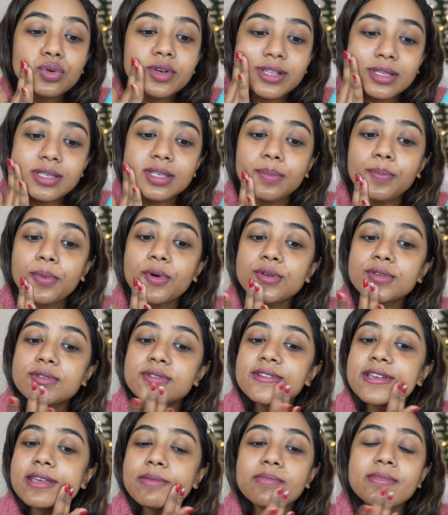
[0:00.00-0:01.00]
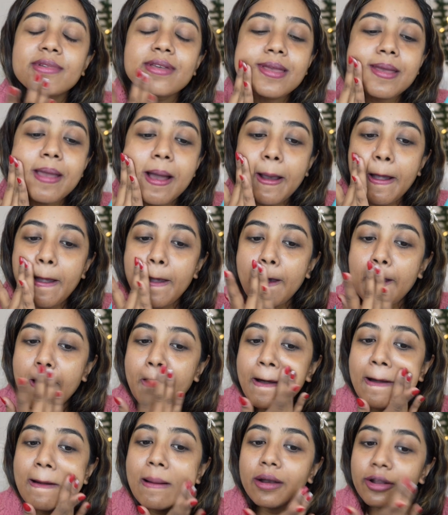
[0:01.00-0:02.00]
It's supposed to give me a
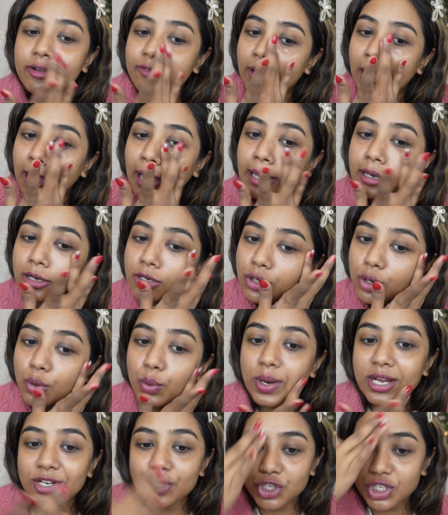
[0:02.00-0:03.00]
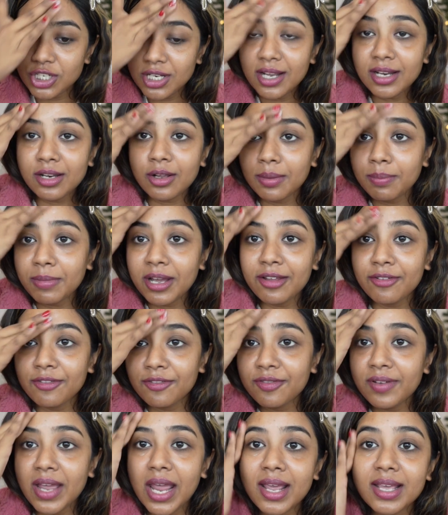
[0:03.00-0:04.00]
lot of hydration on my
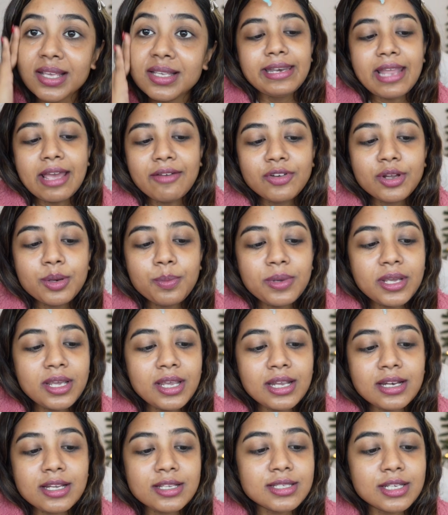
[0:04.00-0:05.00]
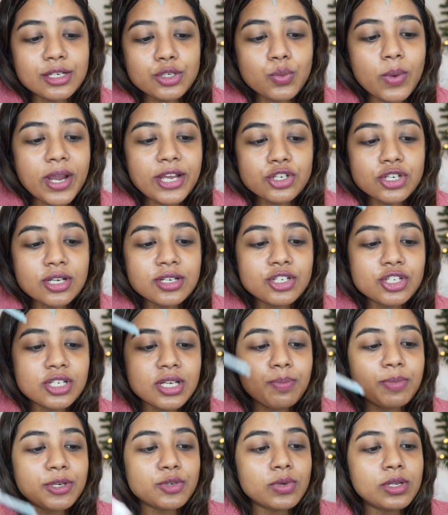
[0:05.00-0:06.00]
face. Never be in a
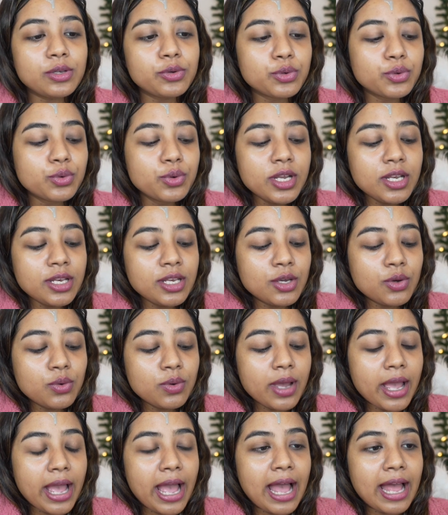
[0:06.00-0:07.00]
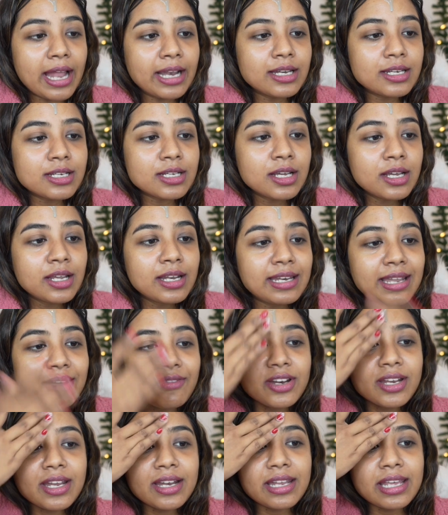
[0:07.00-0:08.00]
situationship, it will ruin you. And
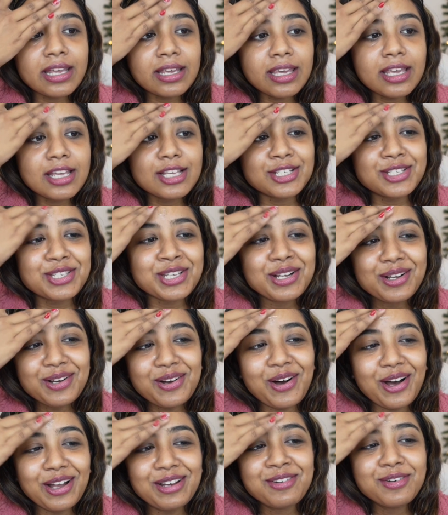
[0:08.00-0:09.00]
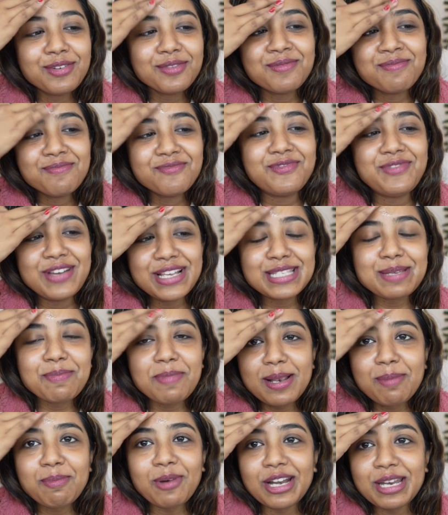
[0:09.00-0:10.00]
never get hickeys on
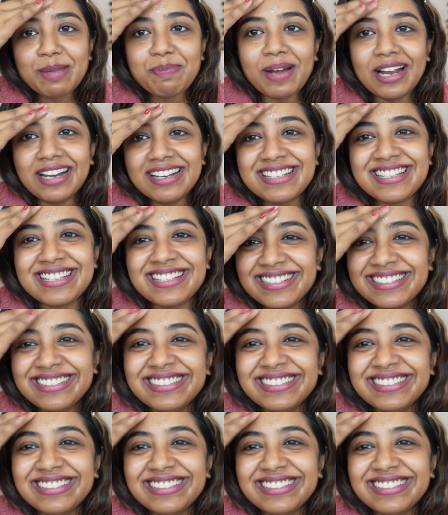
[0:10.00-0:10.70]
visible body parts.